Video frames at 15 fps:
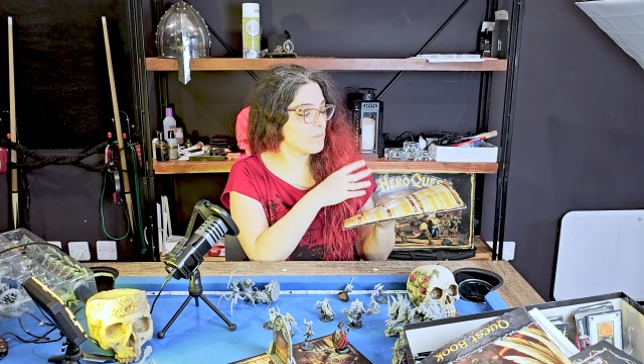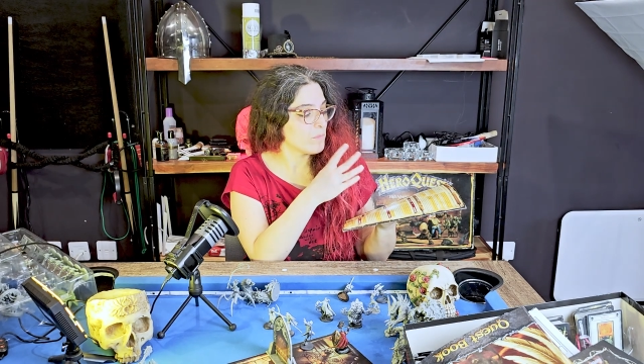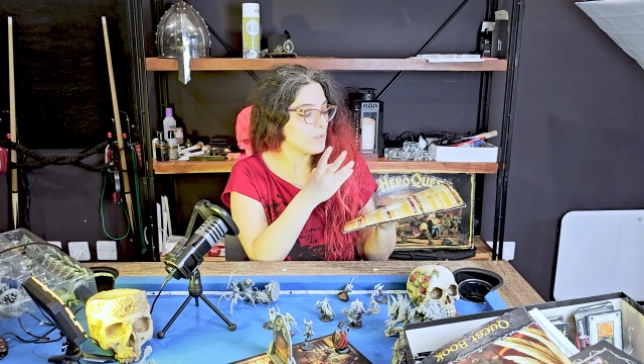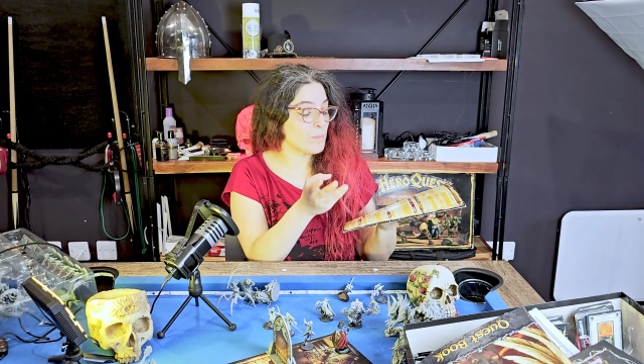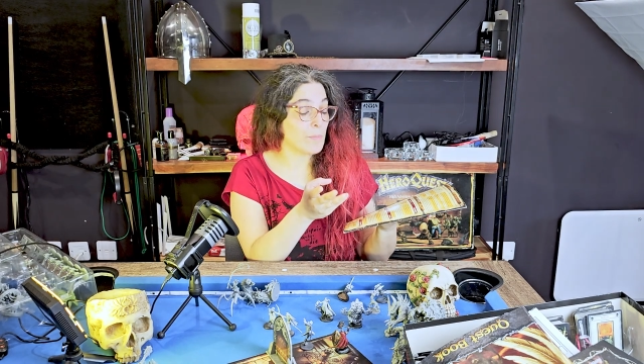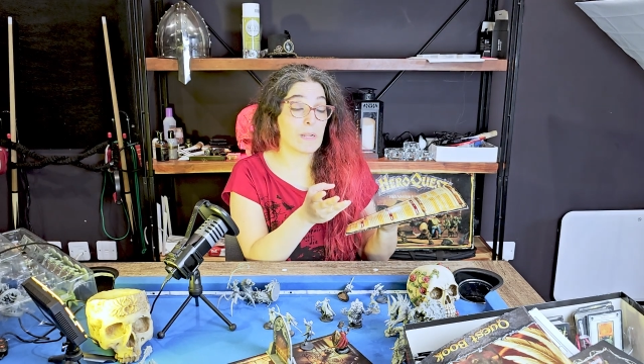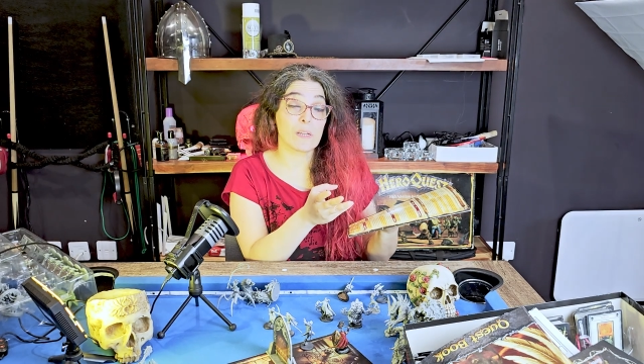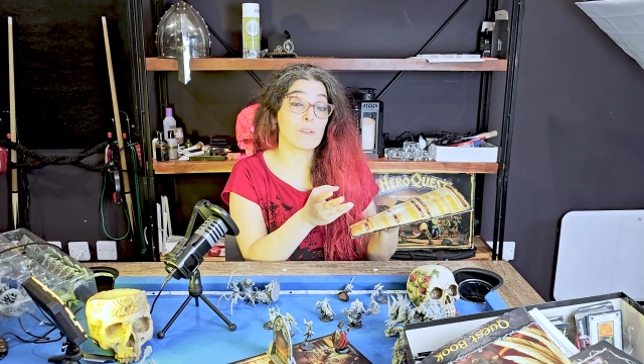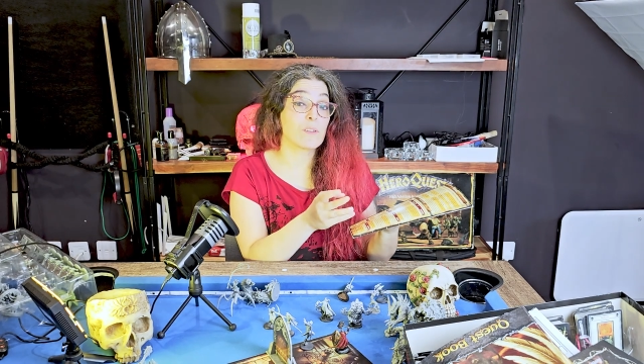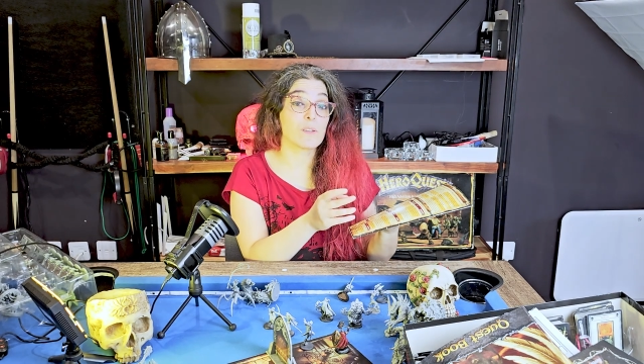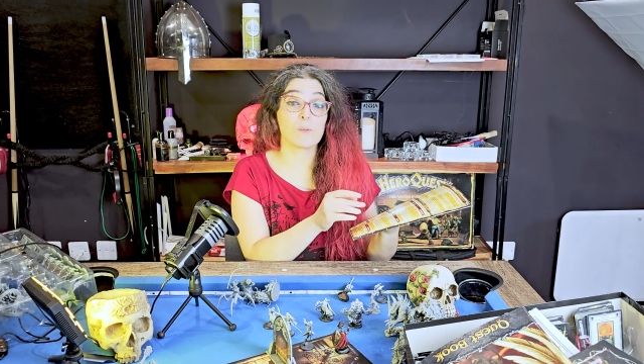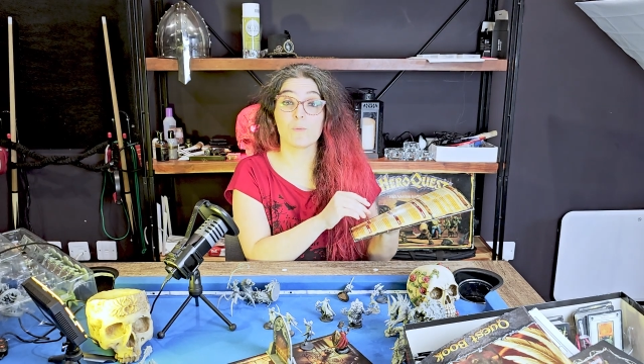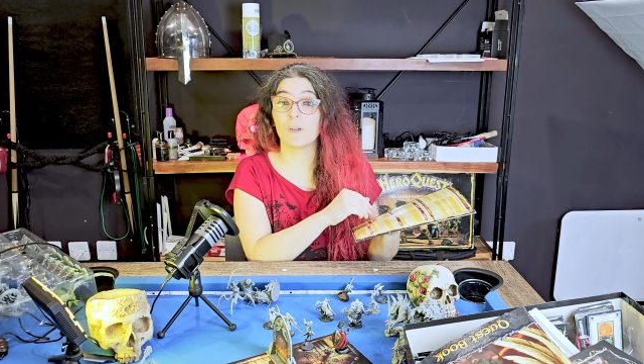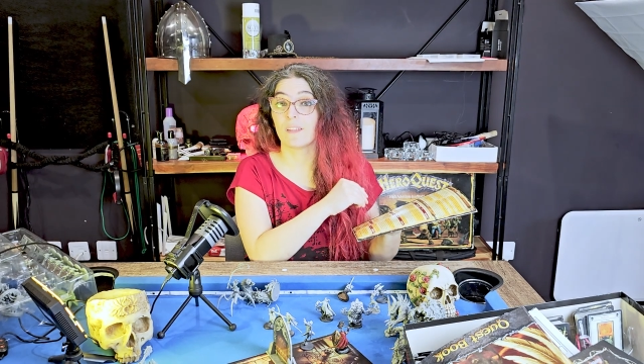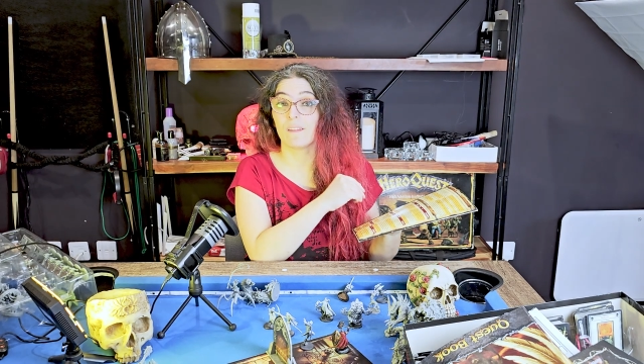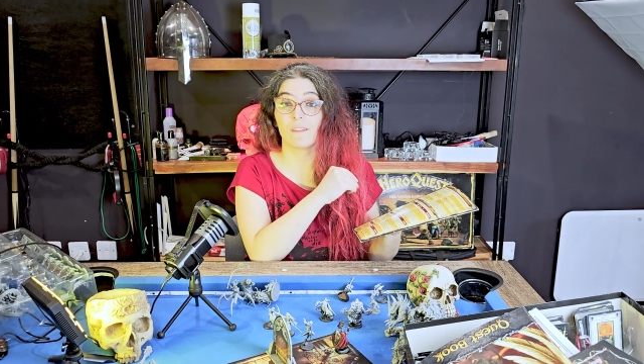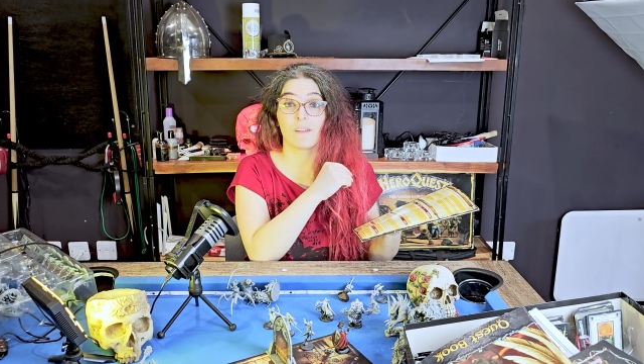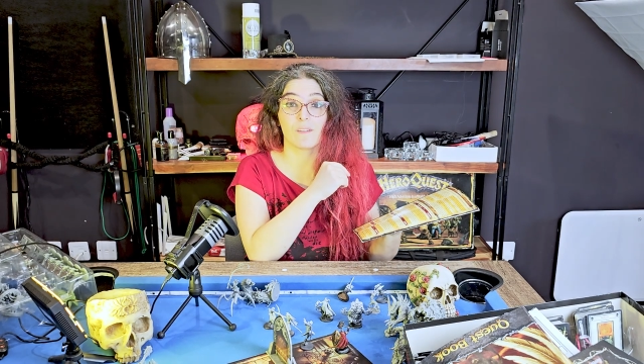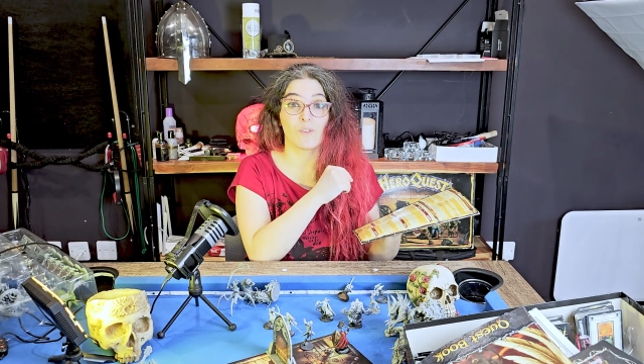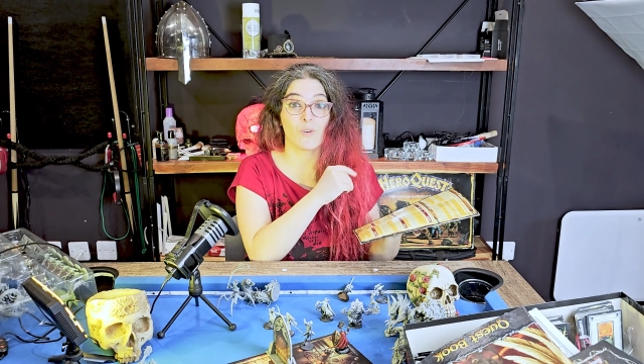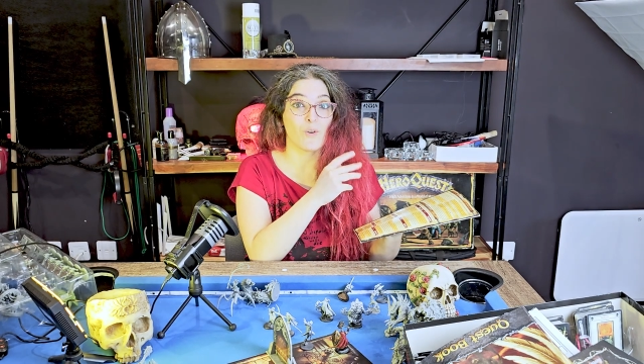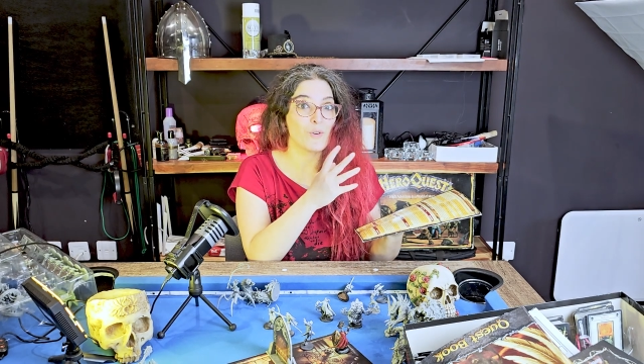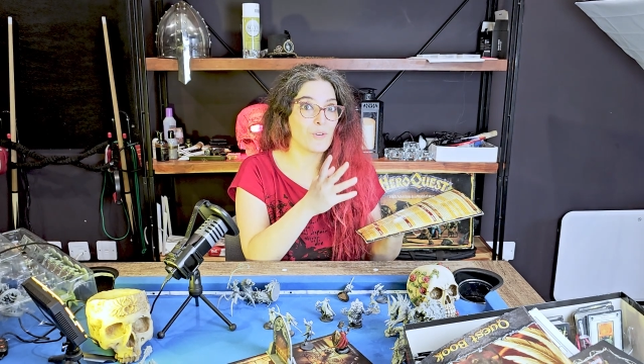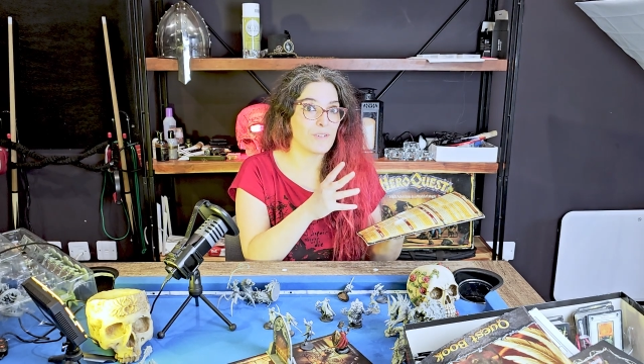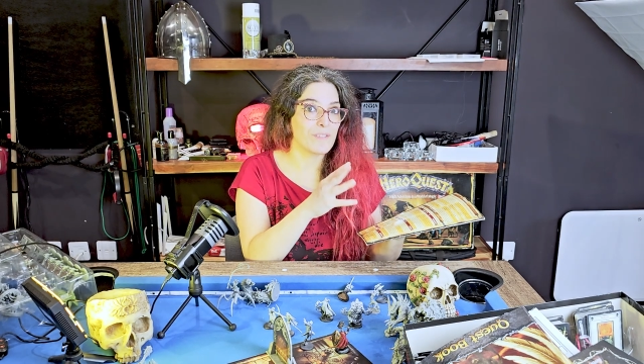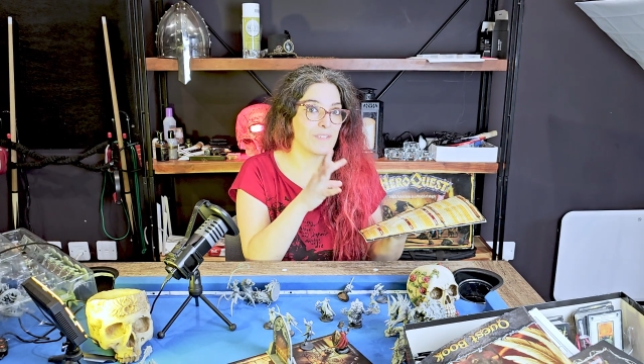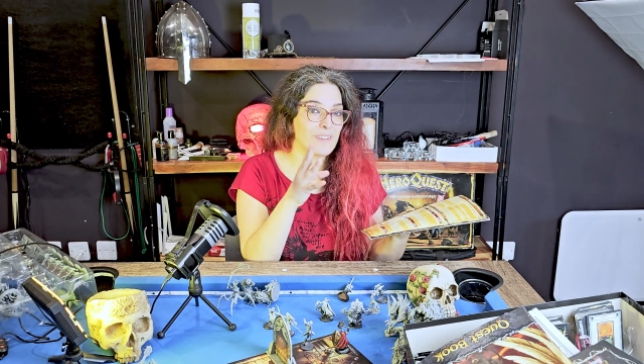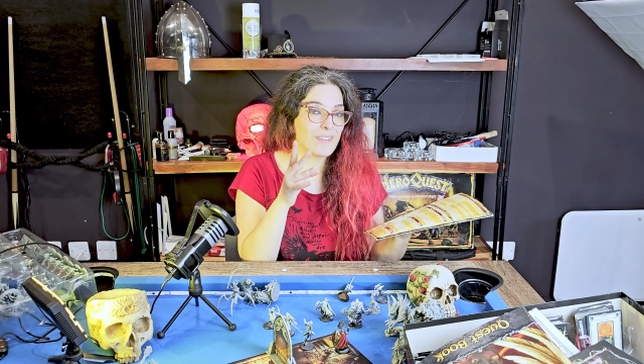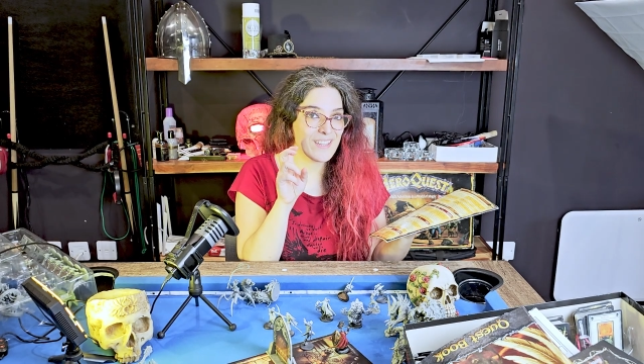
spell consequences or